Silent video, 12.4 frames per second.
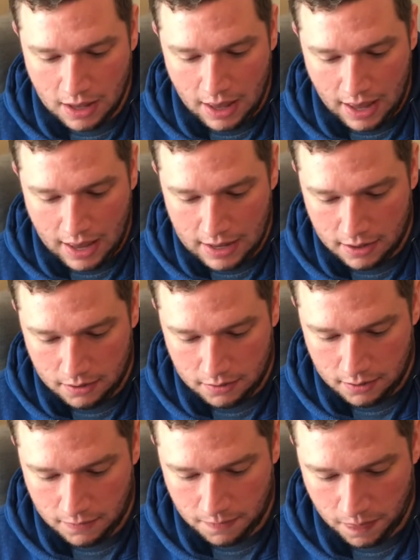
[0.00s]
And
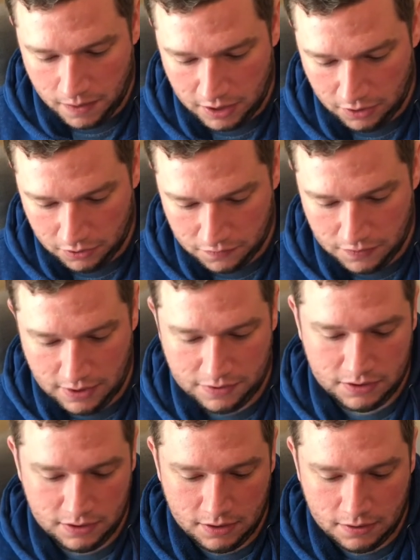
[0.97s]
here you've got
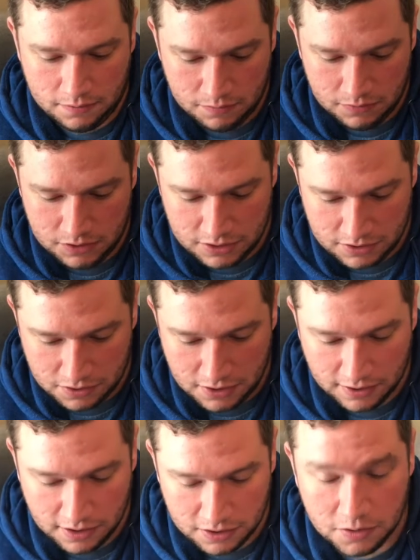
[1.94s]
the says that I
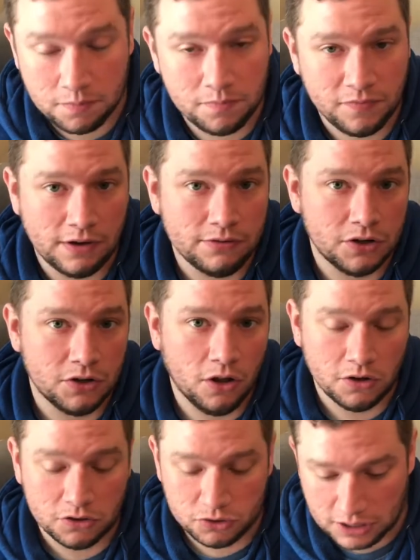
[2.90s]
got the
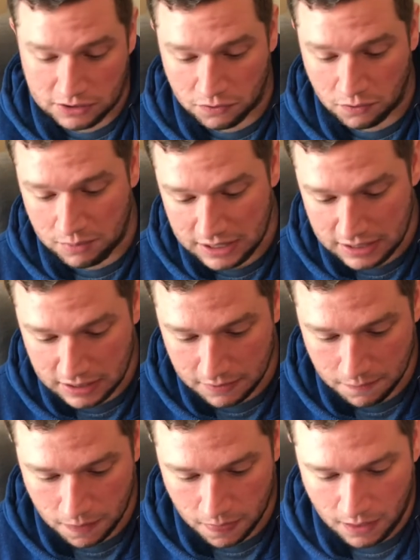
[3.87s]
$500 transfer pending,
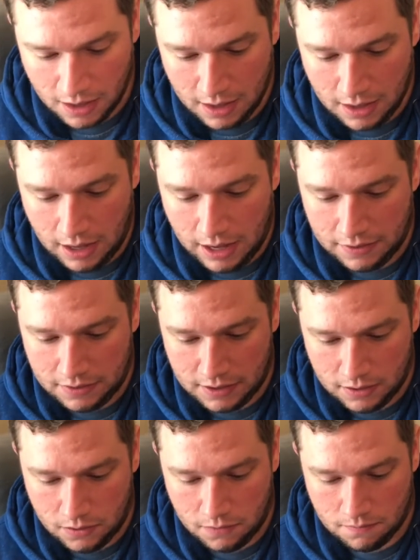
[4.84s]
and
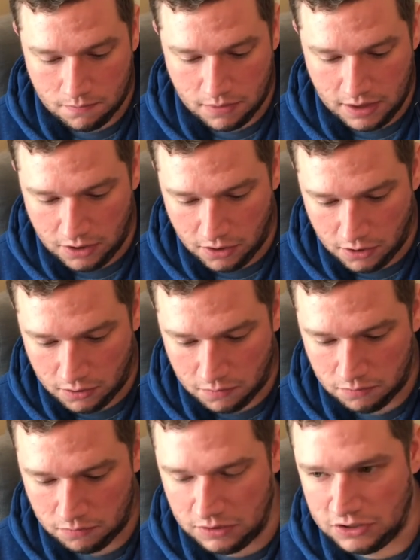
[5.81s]
then here
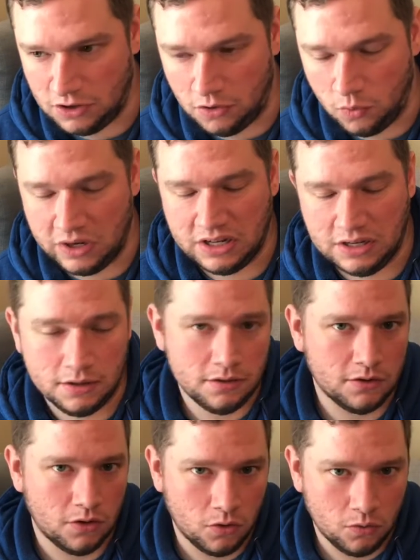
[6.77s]
it's on the weekend,
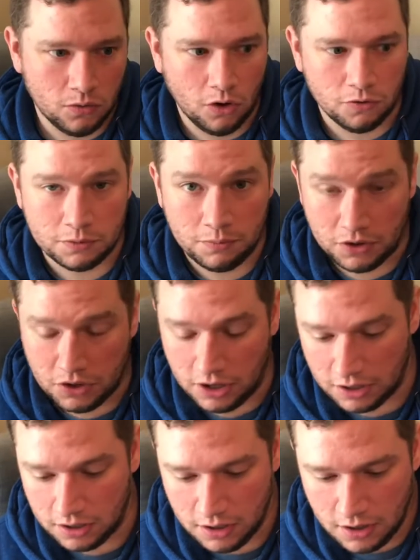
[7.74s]
so hopefully
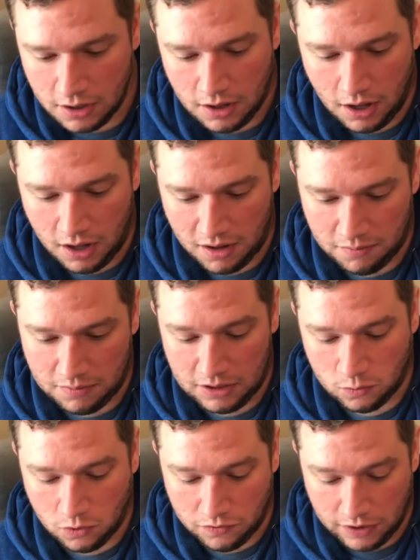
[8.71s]
Monday it
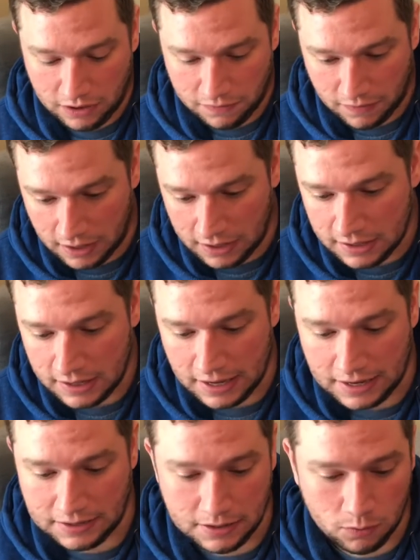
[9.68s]
will verify
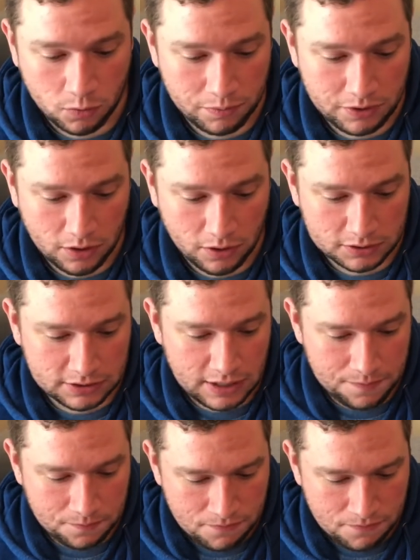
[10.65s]
and it will be all set.